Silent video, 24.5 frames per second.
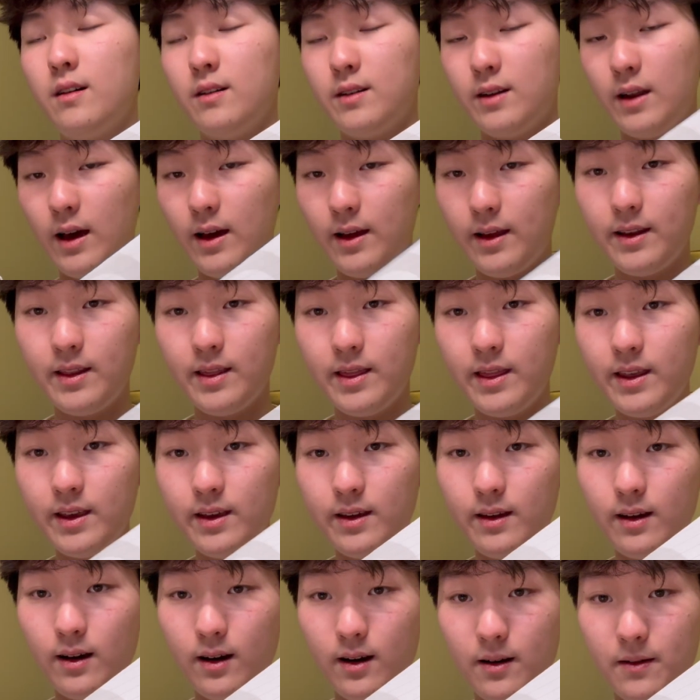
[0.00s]
not in
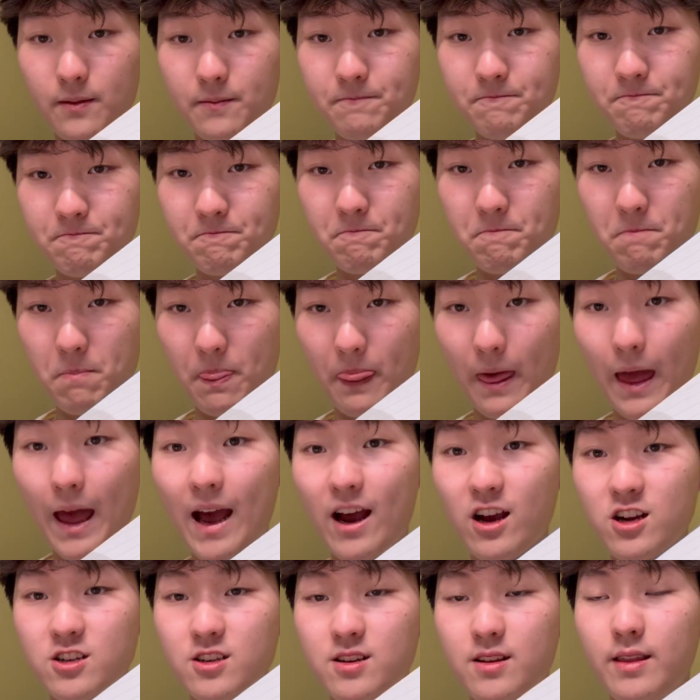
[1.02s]
the
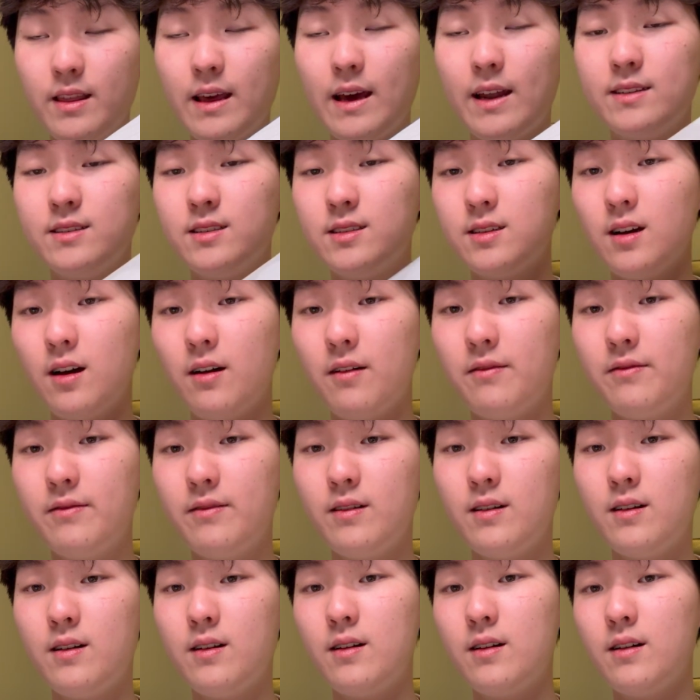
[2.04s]
action that self
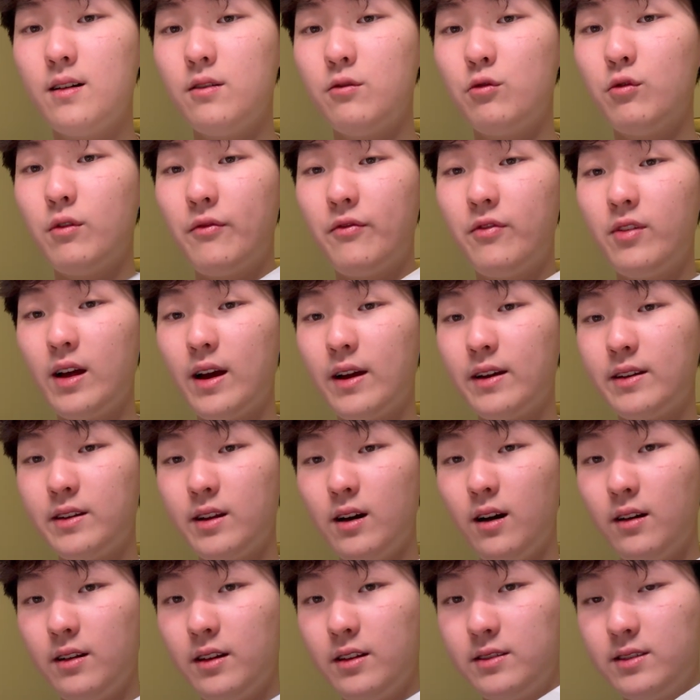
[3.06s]
reflect
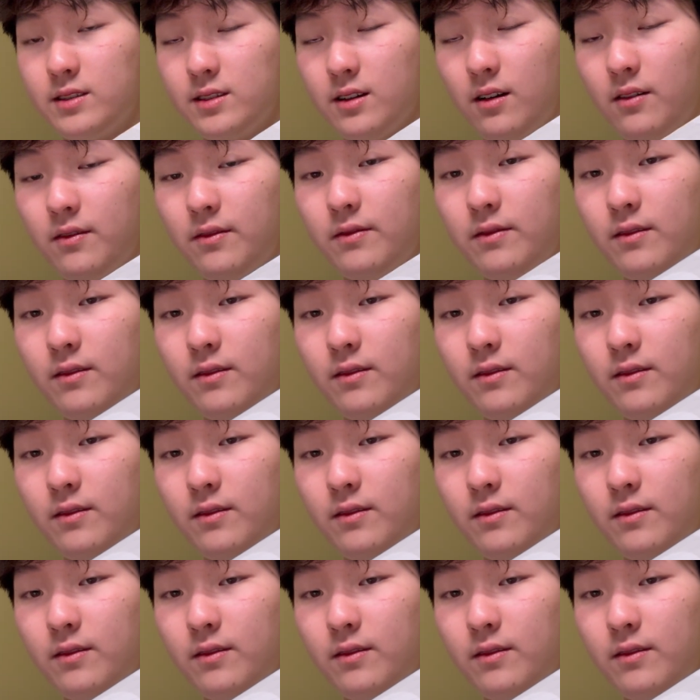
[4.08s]
on itself.